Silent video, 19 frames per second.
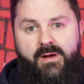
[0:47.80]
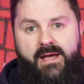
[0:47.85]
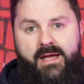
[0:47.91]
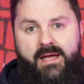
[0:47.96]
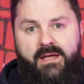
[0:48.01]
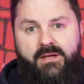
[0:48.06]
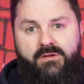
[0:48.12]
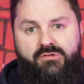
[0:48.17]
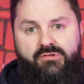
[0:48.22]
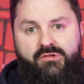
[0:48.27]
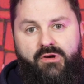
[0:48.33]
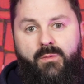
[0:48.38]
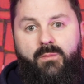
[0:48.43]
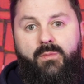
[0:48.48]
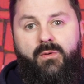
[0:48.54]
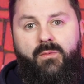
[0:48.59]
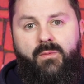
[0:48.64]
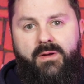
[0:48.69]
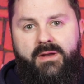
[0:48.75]
a
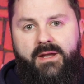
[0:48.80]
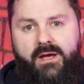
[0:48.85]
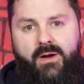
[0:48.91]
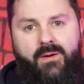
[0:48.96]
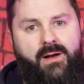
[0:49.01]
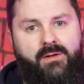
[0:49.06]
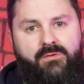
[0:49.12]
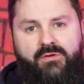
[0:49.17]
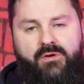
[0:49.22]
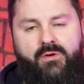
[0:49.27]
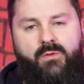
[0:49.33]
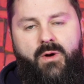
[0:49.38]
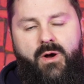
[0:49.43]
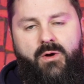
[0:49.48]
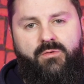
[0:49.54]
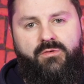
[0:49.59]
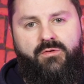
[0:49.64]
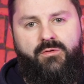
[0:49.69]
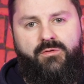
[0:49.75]
job when they go out to
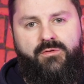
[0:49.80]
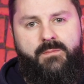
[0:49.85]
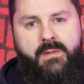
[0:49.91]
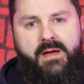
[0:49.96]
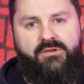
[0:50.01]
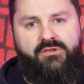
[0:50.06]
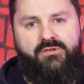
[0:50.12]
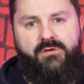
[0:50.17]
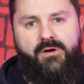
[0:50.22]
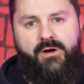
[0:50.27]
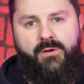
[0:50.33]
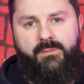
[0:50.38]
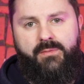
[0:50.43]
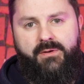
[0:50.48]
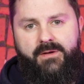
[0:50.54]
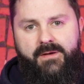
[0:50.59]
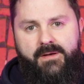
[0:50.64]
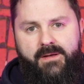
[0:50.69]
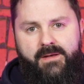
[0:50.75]
quote or to measure up.
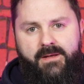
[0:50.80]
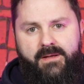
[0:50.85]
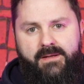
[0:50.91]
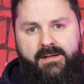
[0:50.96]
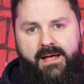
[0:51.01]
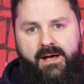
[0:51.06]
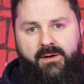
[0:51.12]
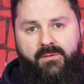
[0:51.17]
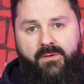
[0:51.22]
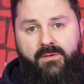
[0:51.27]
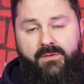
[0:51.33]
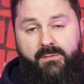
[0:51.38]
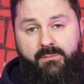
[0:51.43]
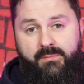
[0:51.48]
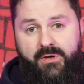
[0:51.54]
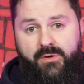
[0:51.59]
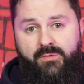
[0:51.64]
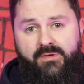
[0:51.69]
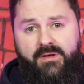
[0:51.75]
Now, the
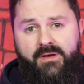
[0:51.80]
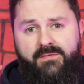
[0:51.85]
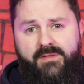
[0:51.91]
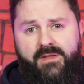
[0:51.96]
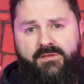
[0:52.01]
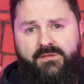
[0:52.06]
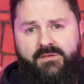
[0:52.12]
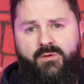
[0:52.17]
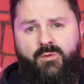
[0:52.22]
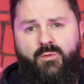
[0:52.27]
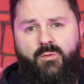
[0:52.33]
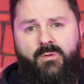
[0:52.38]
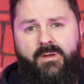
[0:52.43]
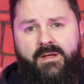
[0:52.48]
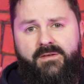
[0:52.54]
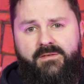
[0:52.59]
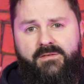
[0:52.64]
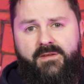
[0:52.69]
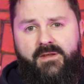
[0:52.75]
beauty of this tool
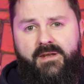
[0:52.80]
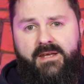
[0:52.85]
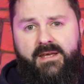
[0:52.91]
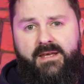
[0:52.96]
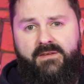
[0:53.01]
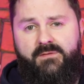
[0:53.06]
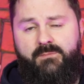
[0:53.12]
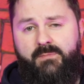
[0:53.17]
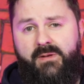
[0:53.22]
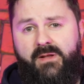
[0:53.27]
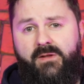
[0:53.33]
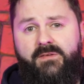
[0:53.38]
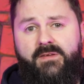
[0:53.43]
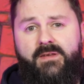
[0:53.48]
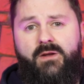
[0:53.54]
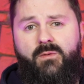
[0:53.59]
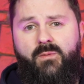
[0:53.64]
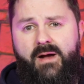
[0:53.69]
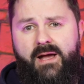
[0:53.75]
is that it's built
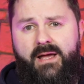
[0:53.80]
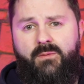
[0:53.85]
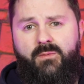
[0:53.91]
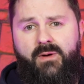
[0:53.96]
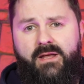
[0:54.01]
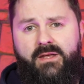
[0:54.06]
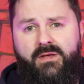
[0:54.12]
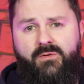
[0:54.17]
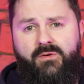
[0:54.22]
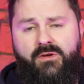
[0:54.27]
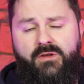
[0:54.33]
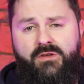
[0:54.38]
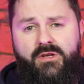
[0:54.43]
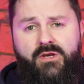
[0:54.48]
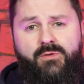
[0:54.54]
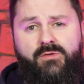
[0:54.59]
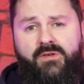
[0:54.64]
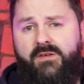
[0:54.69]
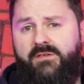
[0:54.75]
in a way where you can
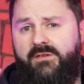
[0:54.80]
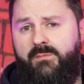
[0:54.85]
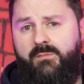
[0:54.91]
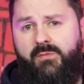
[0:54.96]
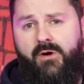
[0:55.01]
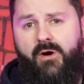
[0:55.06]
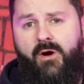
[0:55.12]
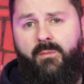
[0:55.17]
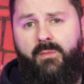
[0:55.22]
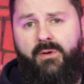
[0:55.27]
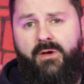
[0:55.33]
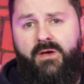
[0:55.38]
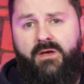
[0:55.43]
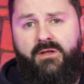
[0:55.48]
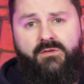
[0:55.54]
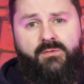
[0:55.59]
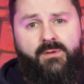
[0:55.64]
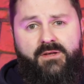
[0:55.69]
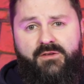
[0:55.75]
use it as a prop
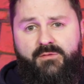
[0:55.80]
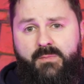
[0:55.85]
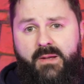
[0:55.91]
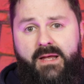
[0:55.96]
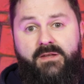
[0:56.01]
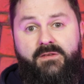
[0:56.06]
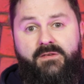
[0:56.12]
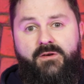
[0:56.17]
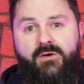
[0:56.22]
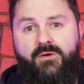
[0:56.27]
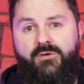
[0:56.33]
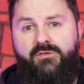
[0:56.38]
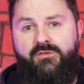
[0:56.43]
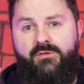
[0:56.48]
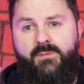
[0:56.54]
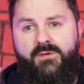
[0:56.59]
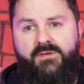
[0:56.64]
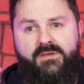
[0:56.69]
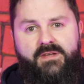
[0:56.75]
to explain to
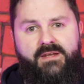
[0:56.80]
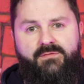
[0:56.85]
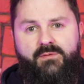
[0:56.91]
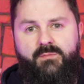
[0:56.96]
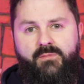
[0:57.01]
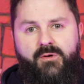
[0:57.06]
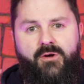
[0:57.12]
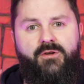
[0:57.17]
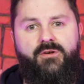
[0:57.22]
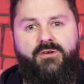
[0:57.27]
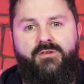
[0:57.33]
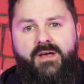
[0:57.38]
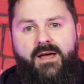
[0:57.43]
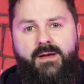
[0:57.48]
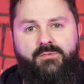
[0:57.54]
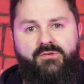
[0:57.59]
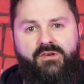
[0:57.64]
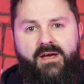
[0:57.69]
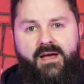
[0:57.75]
customers the different product
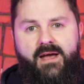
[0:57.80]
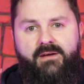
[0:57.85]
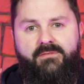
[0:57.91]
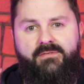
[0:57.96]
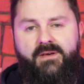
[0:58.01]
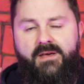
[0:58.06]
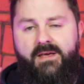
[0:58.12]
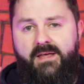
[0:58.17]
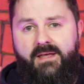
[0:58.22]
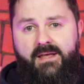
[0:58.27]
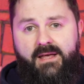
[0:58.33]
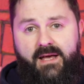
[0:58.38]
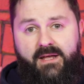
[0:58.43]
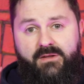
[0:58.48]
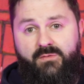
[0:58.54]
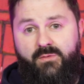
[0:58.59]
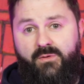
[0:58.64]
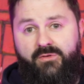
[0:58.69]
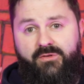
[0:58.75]
types you have
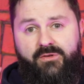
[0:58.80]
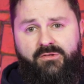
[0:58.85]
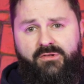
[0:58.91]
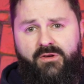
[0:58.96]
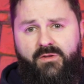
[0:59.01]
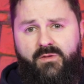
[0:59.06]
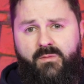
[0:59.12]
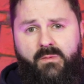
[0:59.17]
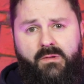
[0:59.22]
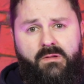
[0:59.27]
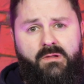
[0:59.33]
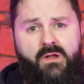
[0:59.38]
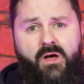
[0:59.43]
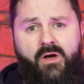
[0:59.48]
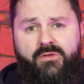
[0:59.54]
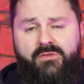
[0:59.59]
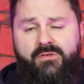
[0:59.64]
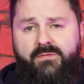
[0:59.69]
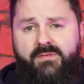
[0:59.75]
and to also show them
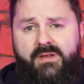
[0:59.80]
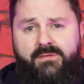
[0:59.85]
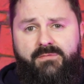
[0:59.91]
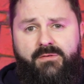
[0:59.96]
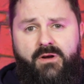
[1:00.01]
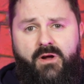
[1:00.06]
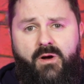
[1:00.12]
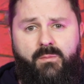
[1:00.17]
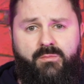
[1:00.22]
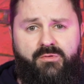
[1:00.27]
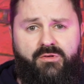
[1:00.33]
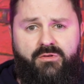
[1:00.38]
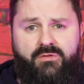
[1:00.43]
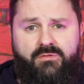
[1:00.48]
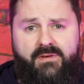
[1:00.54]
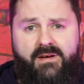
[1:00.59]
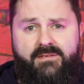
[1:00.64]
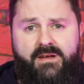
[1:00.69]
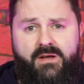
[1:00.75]
lots of different
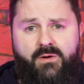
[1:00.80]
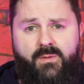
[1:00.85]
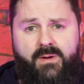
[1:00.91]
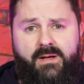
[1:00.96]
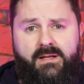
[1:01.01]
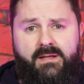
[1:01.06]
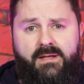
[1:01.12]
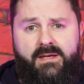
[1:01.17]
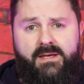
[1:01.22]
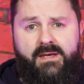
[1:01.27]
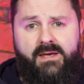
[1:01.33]
options very quickly.